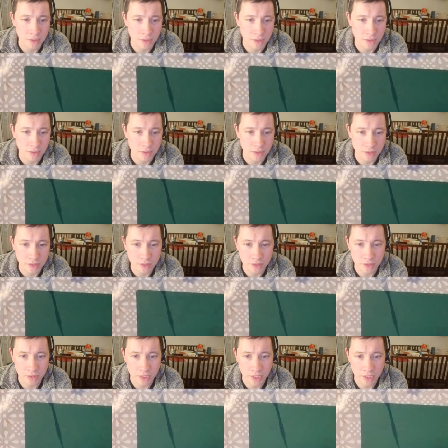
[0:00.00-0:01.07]
such that the
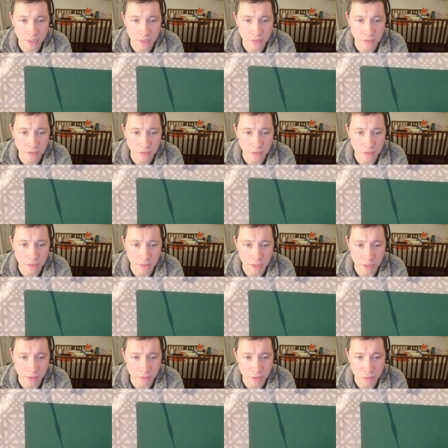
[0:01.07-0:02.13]
case is
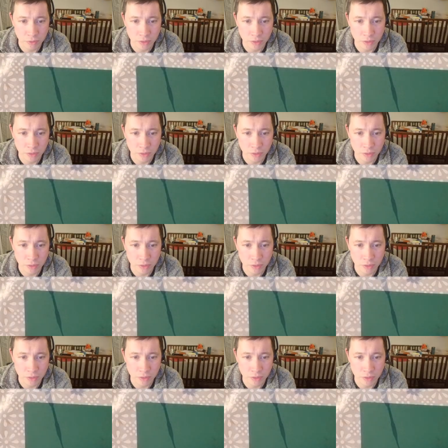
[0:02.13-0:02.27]
continuous with the